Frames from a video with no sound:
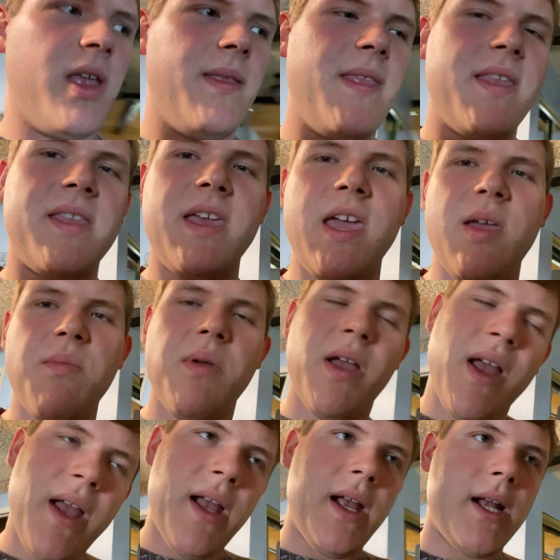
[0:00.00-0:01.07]
in this game,
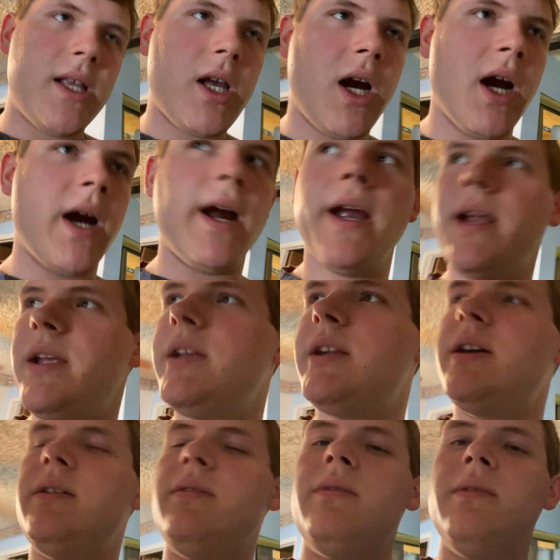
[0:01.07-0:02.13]
it's alright,
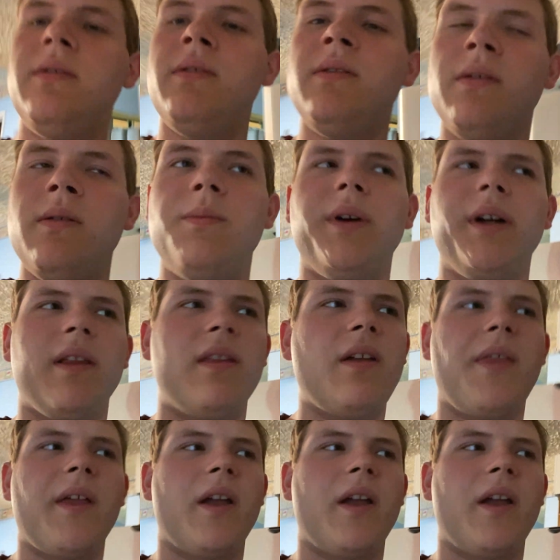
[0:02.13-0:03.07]
but it's nothing